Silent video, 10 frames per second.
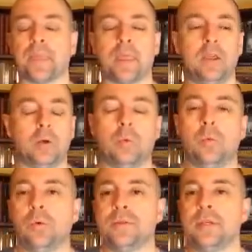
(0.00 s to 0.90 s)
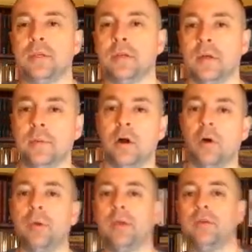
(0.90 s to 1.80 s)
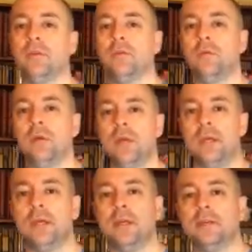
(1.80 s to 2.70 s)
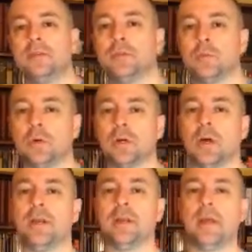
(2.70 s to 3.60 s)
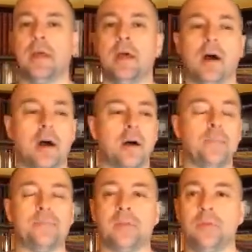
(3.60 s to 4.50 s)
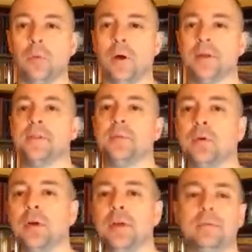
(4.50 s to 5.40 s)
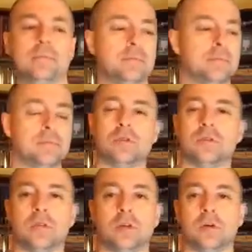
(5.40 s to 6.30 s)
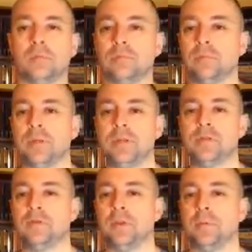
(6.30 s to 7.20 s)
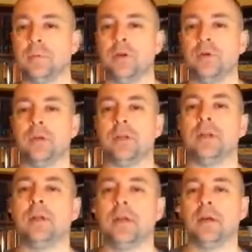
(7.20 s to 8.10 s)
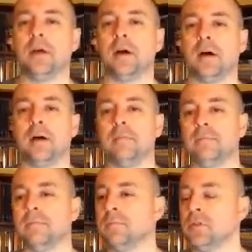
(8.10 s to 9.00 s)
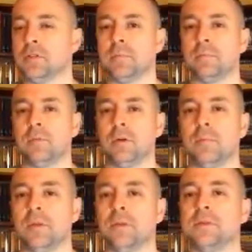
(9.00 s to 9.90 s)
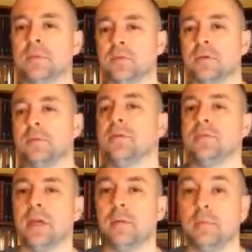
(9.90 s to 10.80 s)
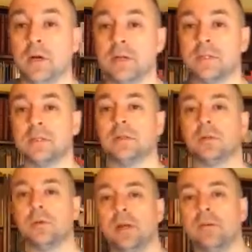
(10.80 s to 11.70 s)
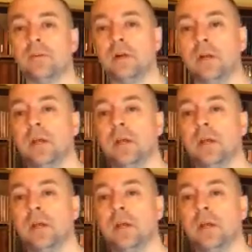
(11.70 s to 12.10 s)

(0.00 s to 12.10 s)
you know, we'll see. I mean, all we can do is just work on it. If you want to support it, you know, please join the Burn Unit. Just a, you know, monthly subscription of $10 or whatever